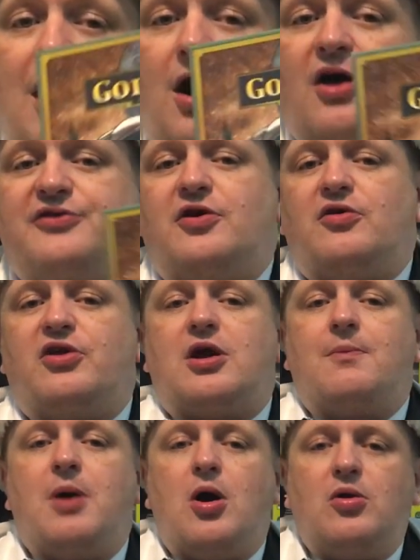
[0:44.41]
Also, the
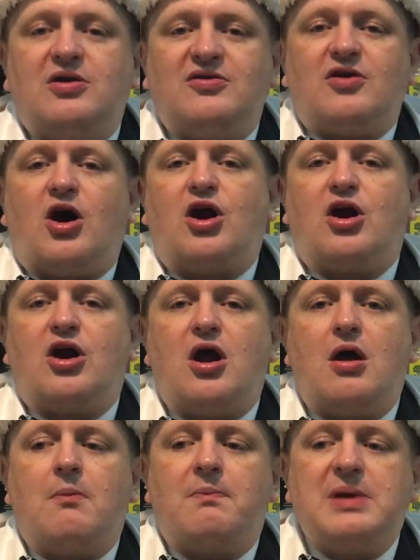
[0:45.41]
components are
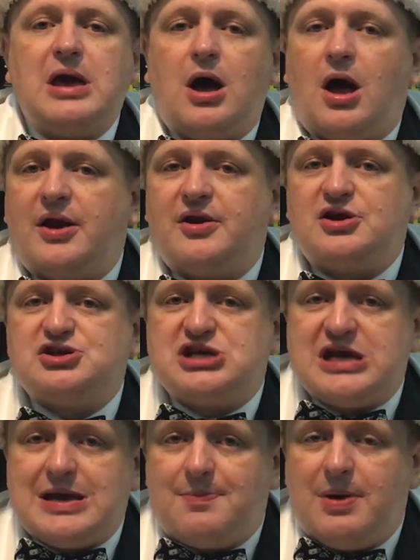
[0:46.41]
beyond
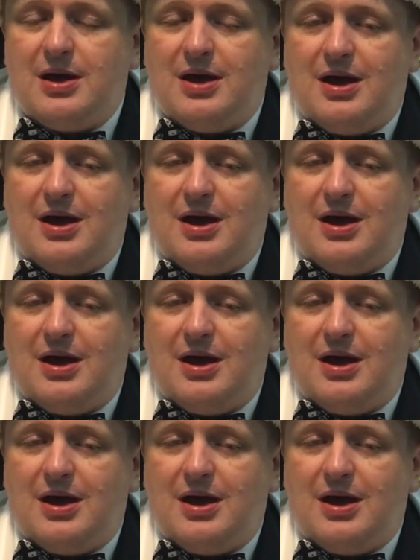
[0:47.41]
cheap.